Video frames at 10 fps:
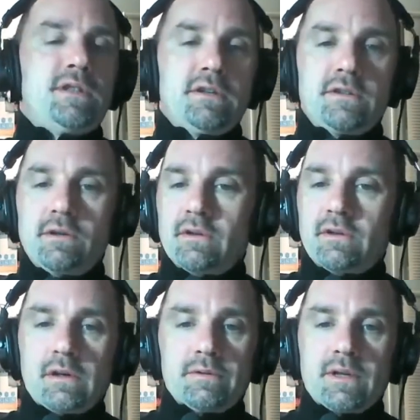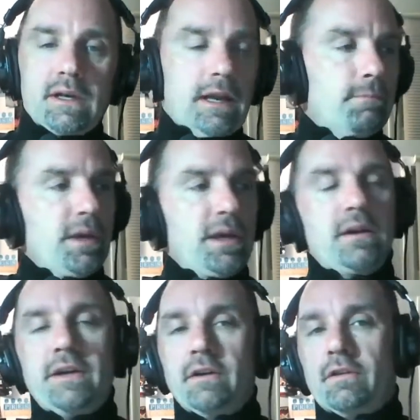Year 2, the tournament's going to get
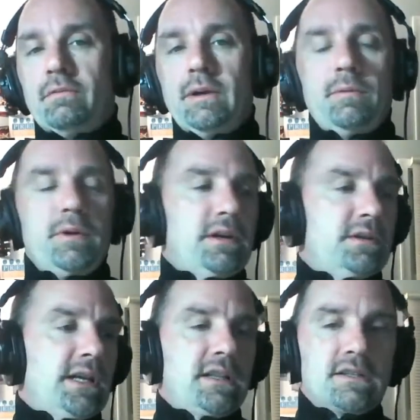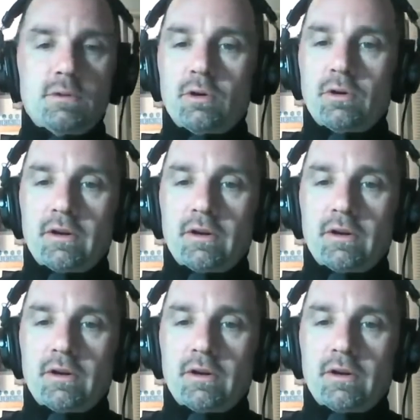bigger. Year 3, we're going to take this mode